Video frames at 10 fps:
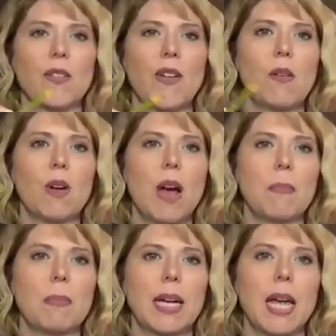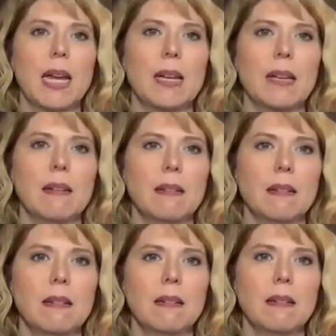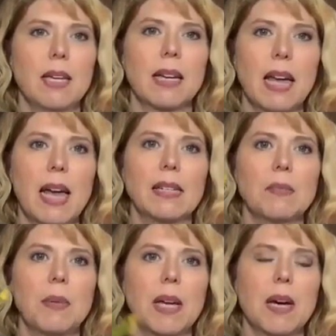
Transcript: of how complicated it can get.